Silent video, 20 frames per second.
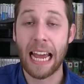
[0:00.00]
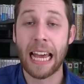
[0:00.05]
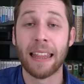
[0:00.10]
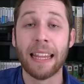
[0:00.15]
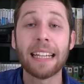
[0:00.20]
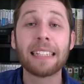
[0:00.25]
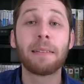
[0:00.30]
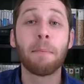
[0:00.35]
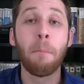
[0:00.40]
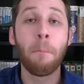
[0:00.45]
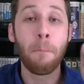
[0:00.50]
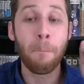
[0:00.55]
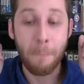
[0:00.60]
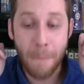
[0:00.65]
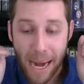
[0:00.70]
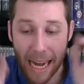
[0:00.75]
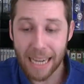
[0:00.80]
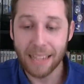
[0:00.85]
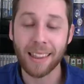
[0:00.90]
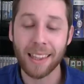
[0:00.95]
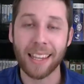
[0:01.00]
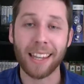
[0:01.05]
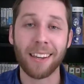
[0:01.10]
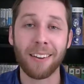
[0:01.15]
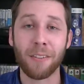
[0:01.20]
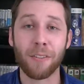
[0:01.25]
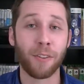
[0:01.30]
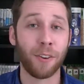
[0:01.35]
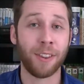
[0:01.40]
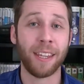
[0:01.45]
and that's mainly
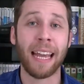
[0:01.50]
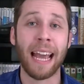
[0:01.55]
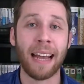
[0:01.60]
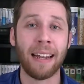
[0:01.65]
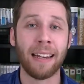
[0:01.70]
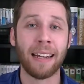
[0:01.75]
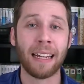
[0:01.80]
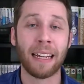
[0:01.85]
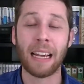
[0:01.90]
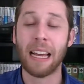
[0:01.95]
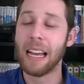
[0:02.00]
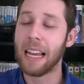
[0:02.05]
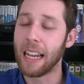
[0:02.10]
for the ending.